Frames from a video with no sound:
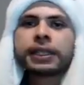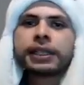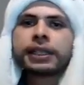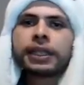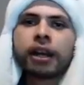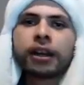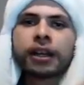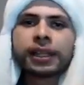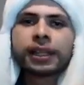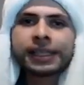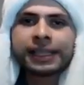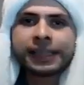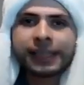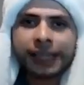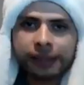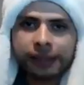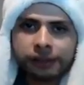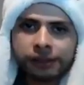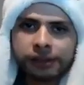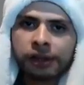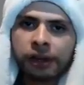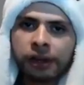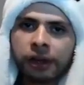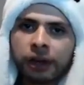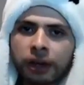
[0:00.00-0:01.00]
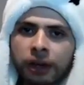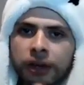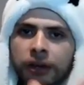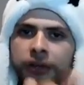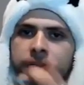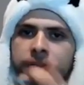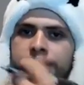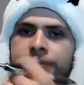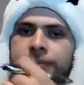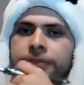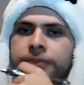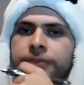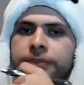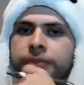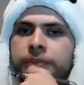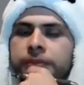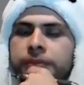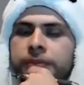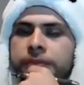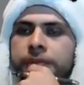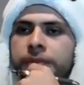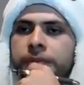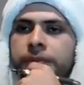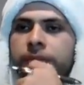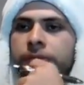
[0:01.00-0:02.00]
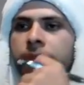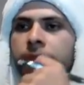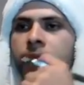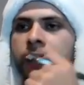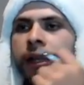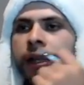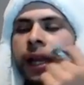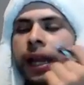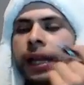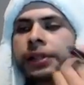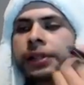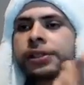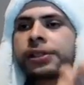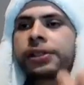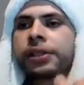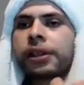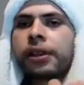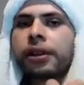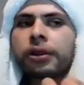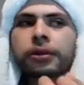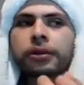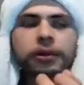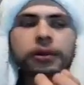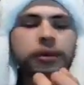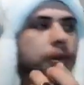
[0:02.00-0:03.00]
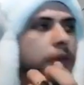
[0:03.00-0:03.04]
on a sales call. And so